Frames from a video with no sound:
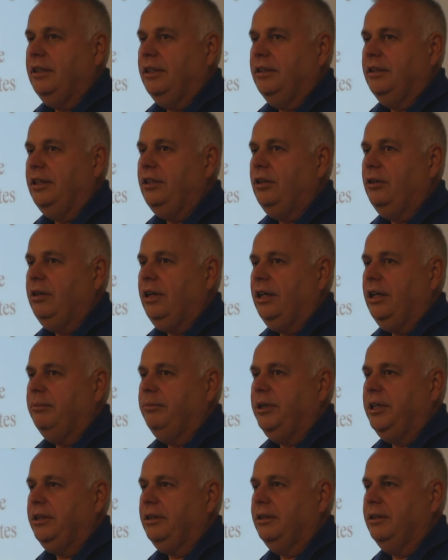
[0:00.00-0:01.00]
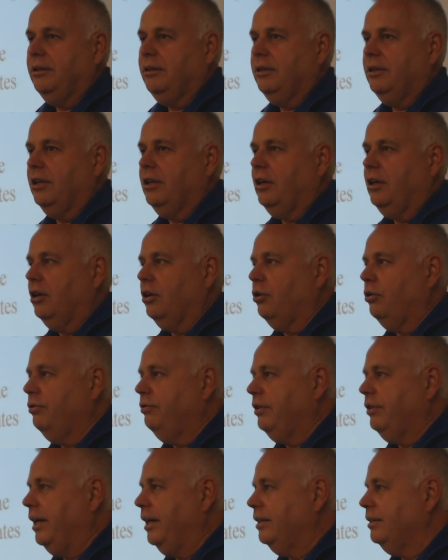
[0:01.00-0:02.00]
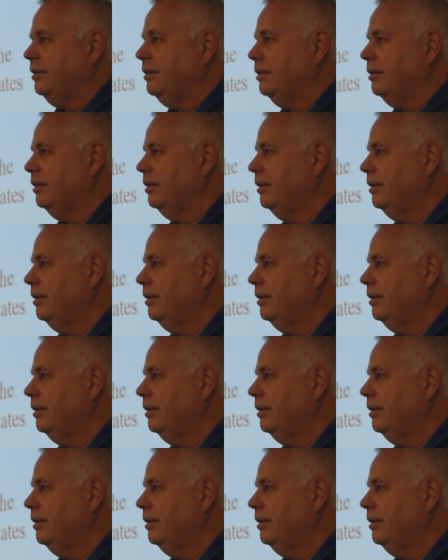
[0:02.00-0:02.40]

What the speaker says: They know how to make the car go fast,